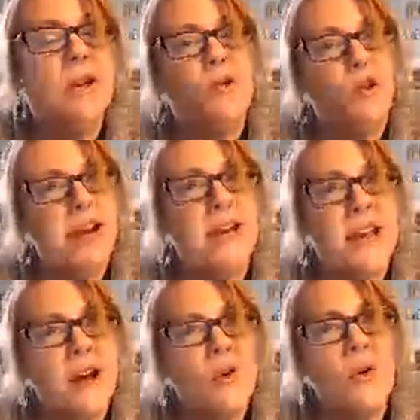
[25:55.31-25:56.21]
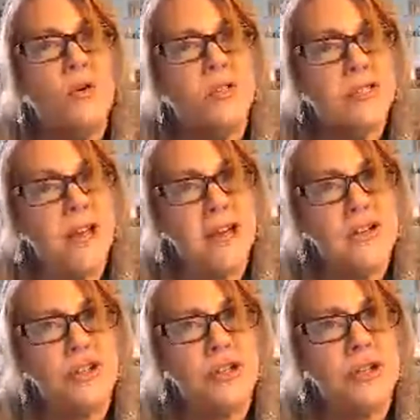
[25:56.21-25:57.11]
Right now, Sag,
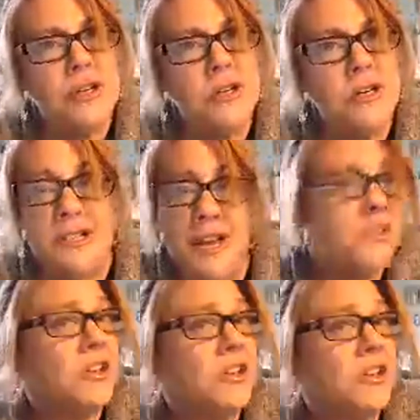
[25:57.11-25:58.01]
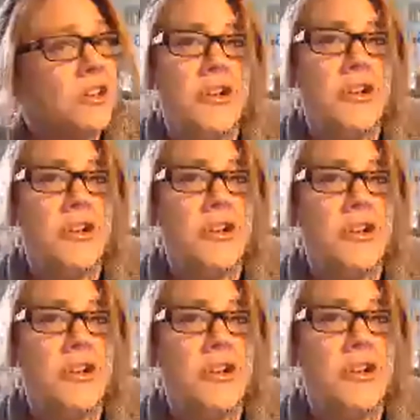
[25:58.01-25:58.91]
because I have a lot of friends who are
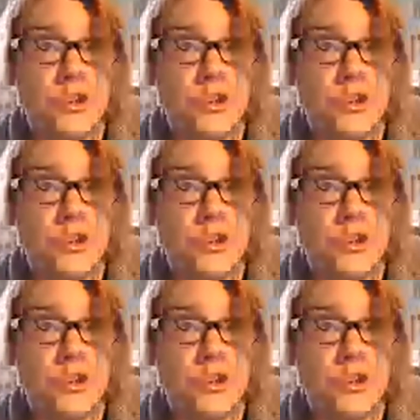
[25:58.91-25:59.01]
Sag,